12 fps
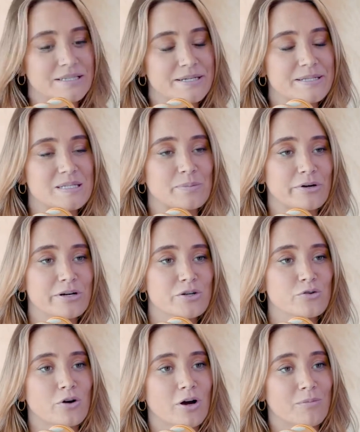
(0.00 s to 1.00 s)
the
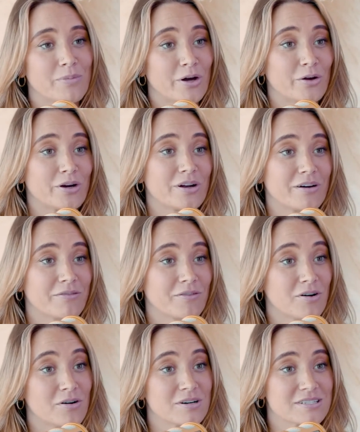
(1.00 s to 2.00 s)
spiritual component, of
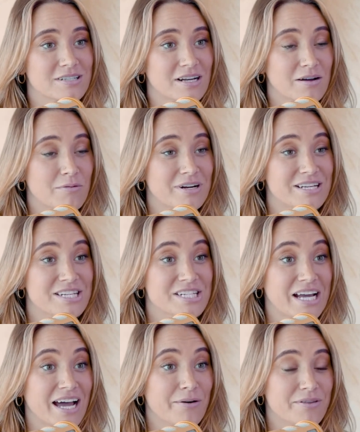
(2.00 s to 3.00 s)
course, that I want to
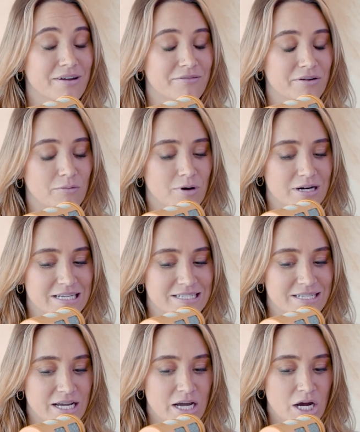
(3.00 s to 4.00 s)
share with everyone
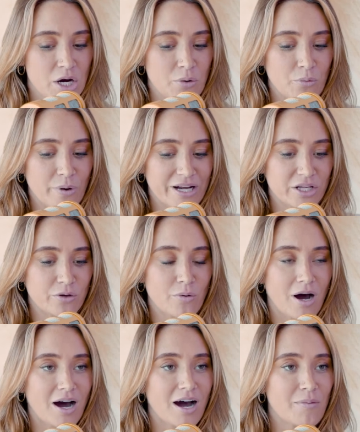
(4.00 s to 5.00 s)
is when you
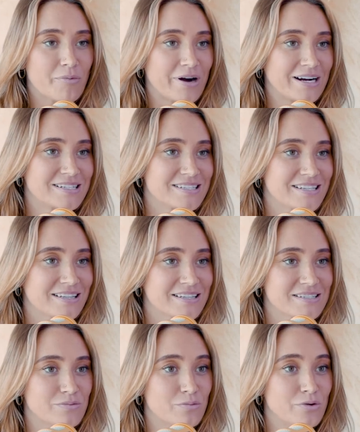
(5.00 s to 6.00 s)
are practicing
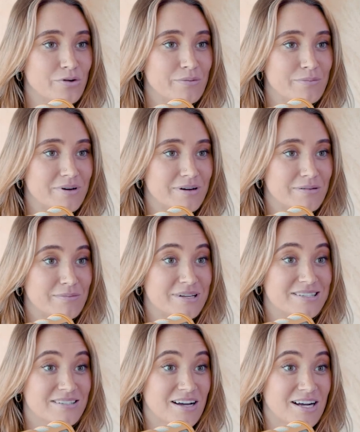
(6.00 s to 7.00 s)
this womb
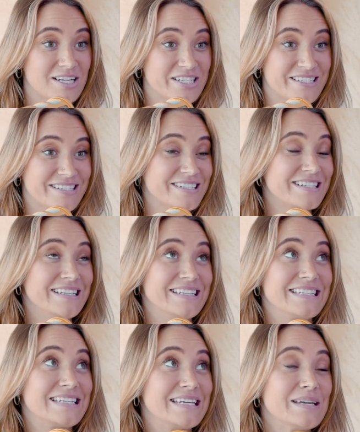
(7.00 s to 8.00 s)
massage, it's a
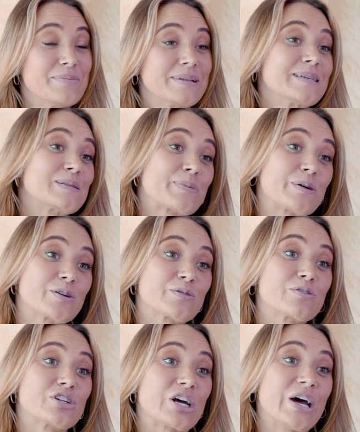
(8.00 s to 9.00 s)
deeply
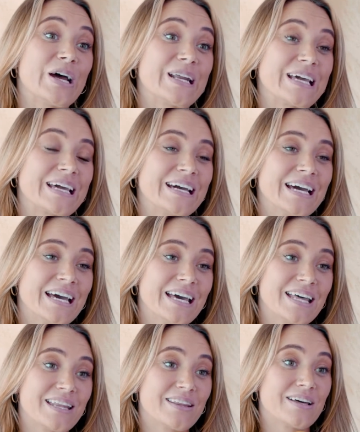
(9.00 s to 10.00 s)
spiritual journey
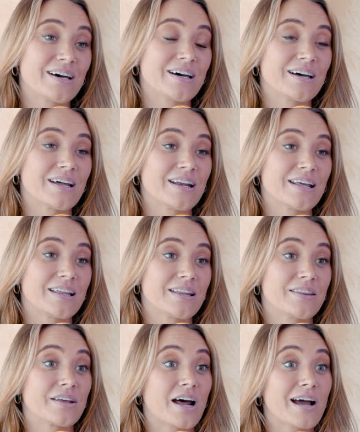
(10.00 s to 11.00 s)
that
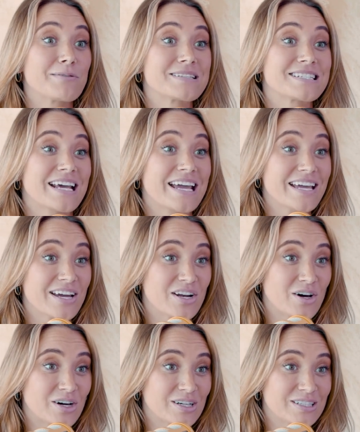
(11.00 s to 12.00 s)
I was taken
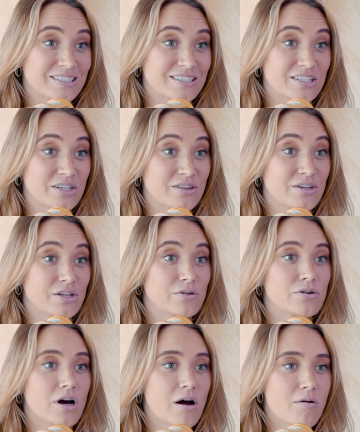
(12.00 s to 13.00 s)
on, that you
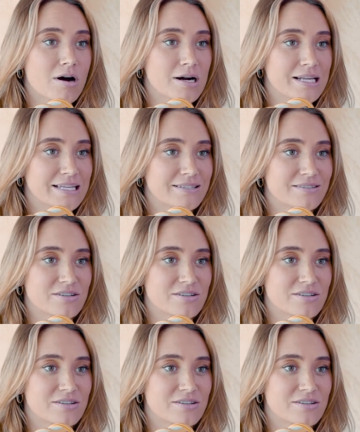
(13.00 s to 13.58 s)
go on. It's